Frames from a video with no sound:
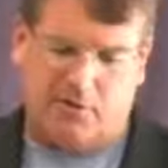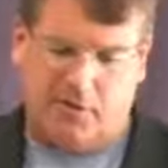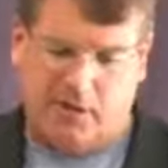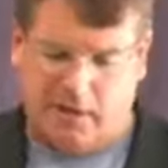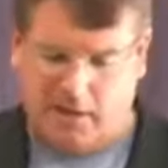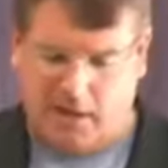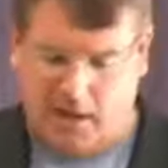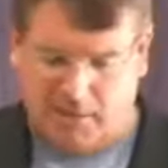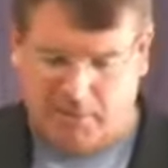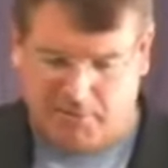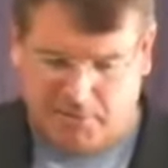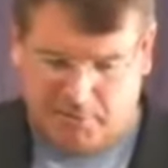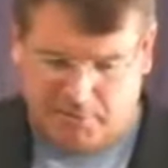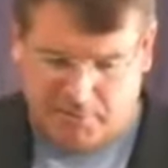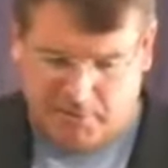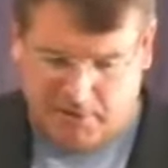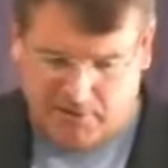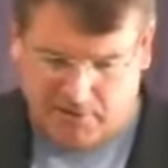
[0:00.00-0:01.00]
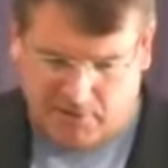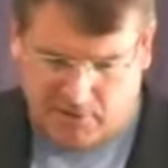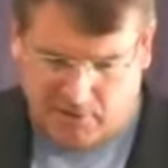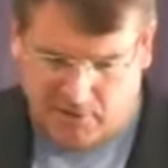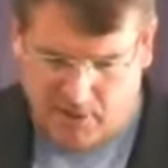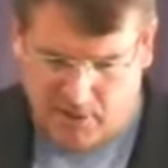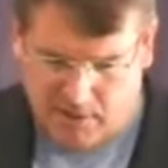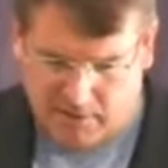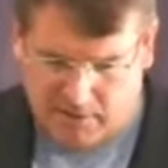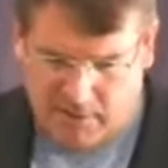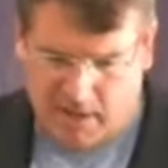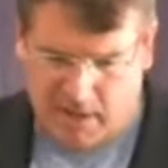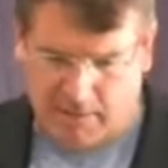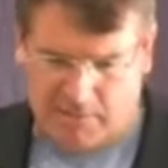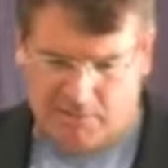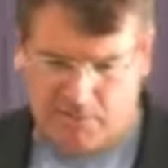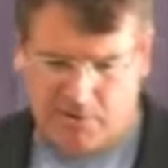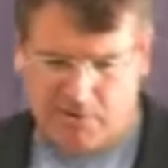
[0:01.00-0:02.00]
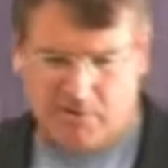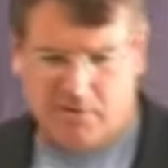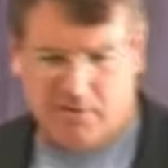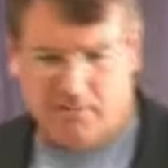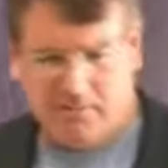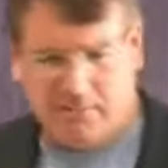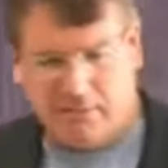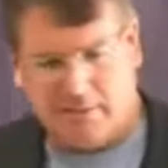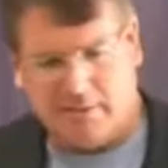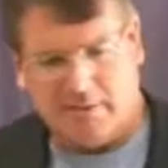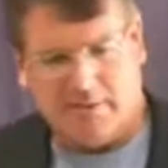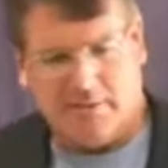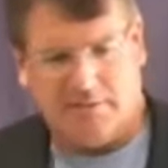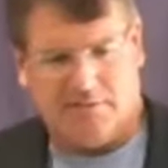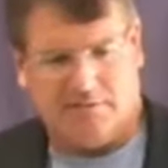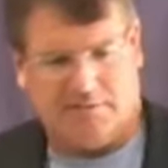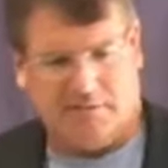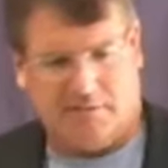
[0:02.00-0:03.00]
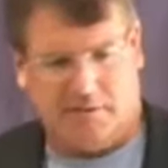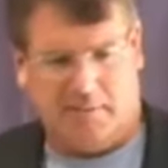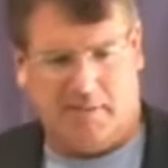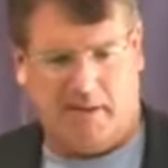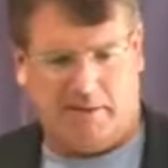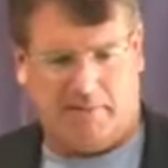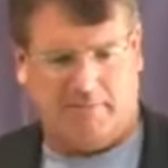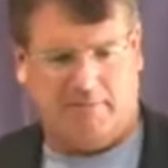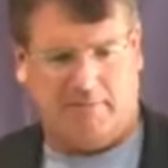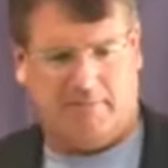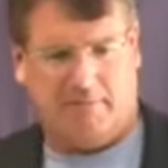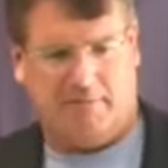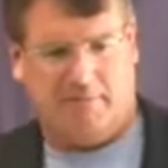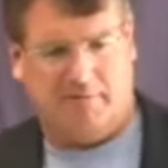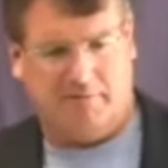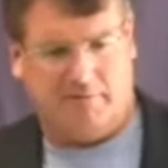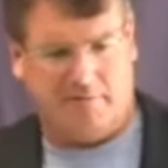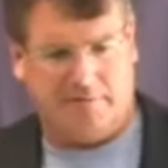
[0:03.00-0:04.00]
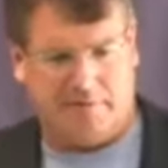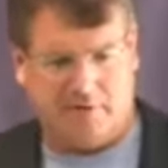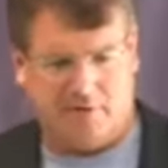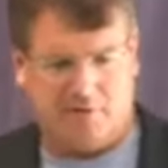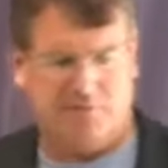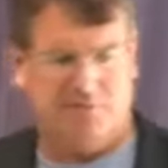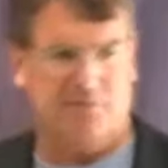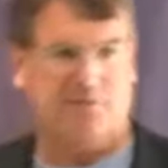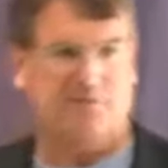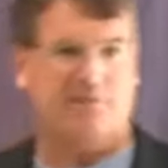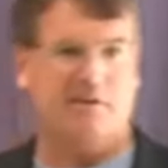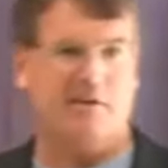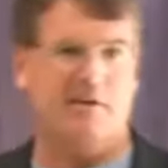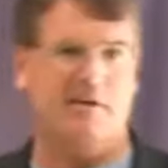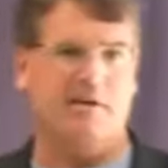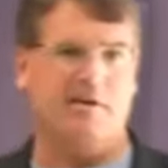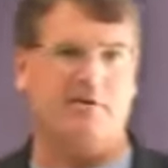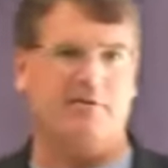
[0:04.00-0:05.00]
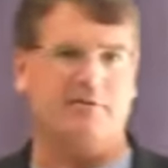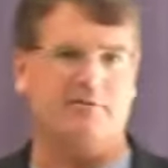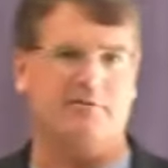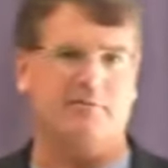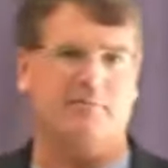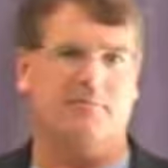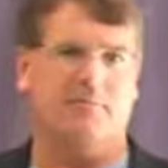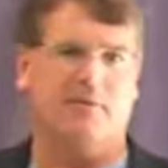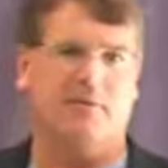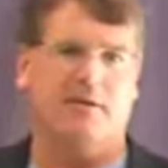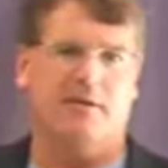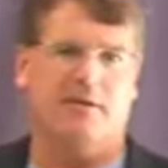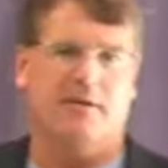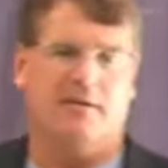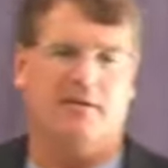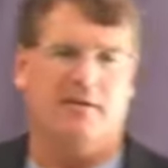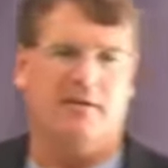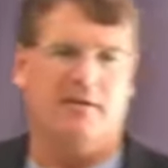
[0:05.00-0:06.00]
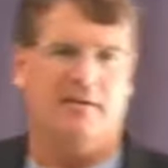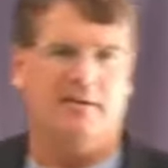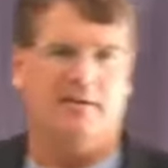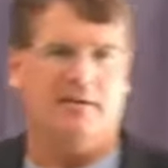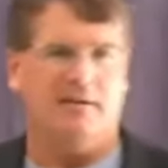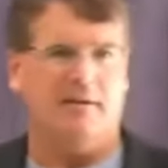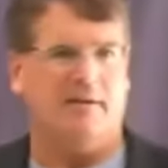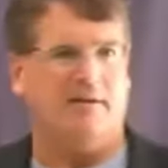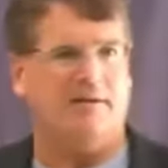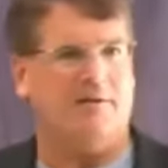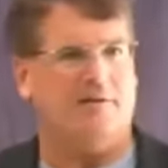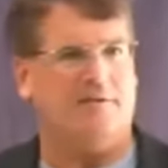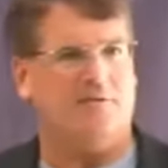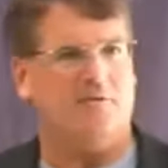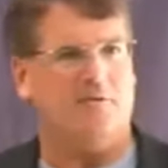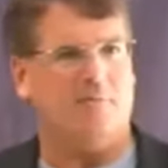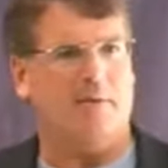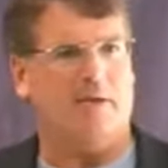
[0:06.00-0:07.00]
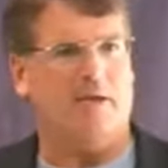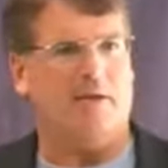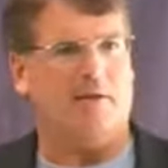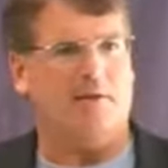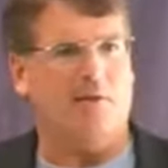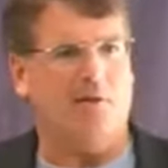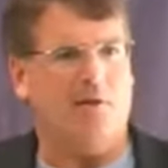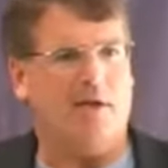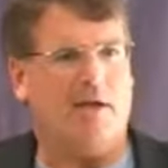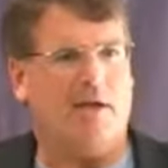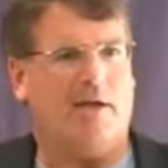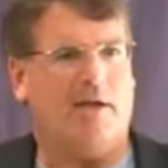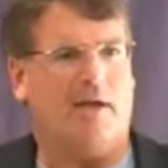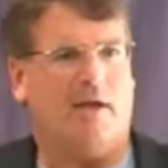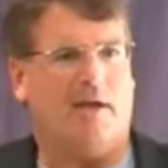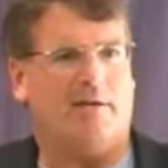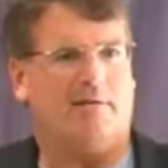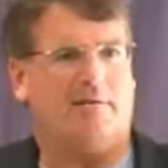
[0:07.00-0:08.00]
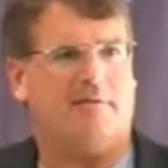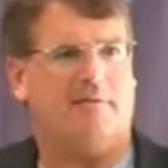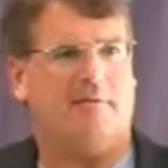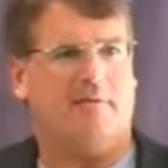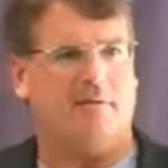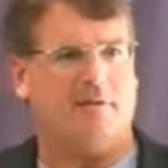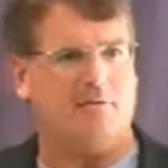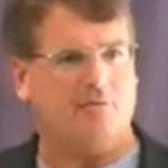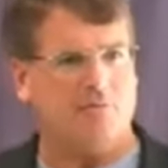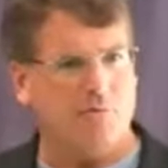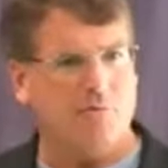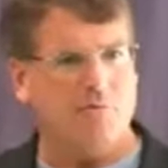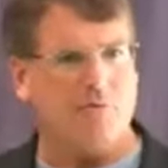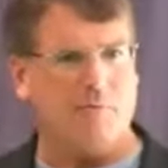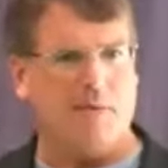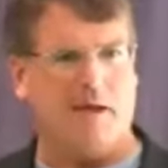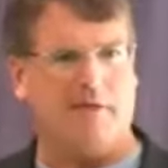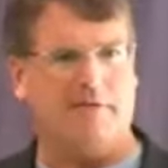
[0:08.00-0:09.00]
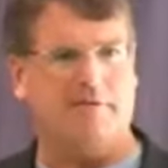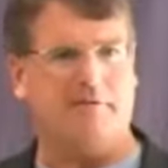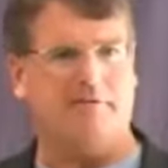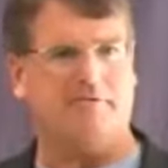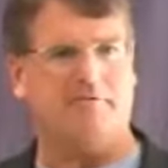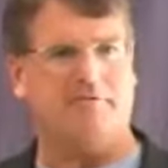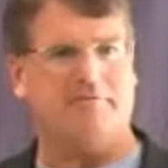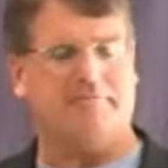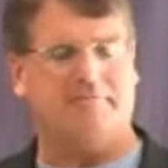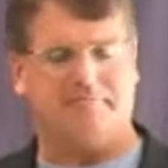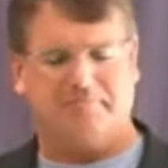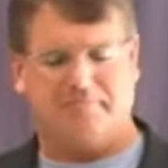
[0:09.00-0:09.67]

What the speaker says: the economics profession a long time. It took them, about 50 or 60 years to begin looking at the truth about this.